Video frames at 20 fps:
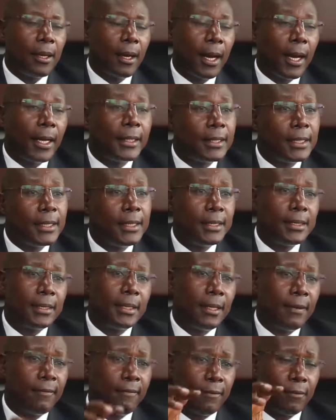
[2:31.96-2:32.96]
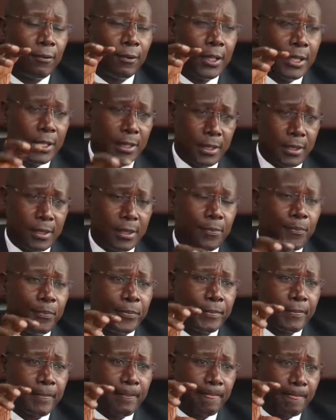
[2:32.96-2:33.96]
At this level is
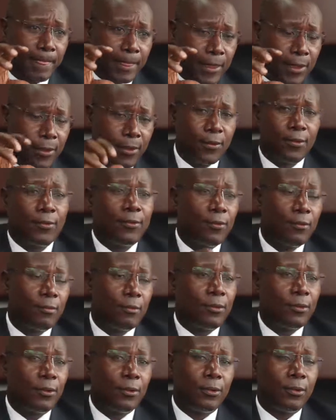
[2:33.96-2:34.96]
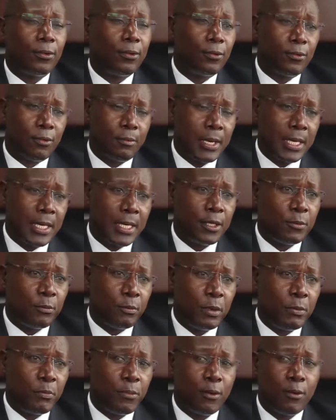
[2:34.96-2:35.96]
to manage
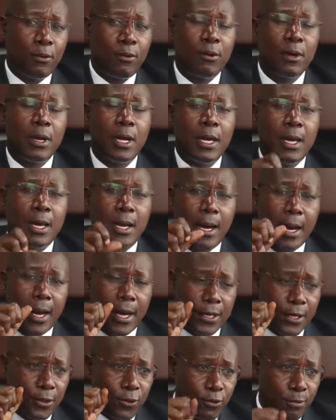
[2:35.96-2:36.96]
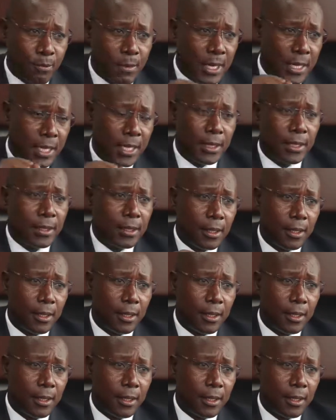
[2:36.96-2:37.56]
people and to manage